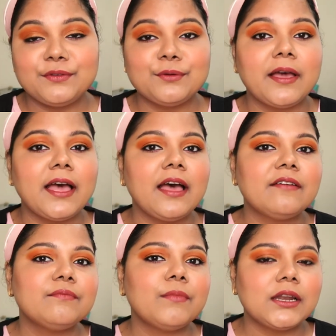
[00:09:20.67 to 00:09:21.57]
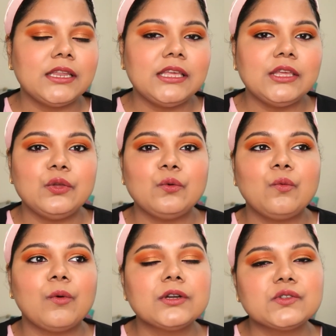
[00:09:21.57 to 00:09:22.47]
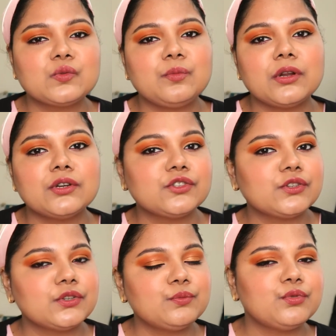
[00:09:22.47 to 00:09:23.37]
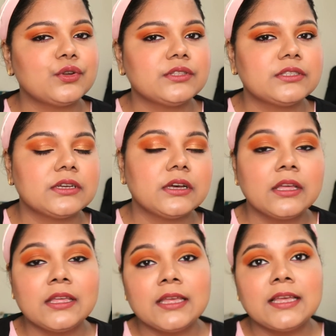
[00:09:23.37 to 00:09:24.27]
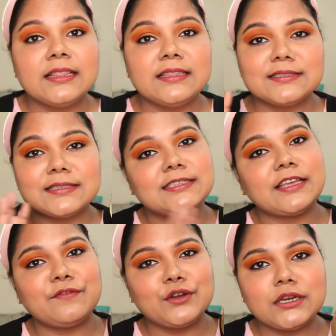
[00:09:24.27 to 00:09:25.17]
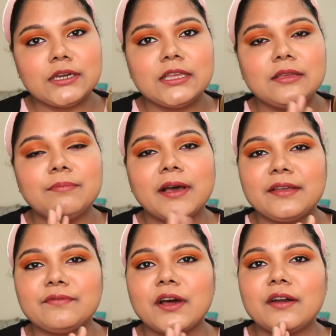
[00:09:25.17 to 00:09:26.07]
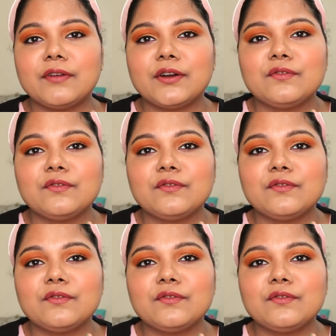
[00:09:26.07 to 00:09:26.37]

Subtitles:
If you have money, you want to splurge in a good bronzer, this is definitely by far one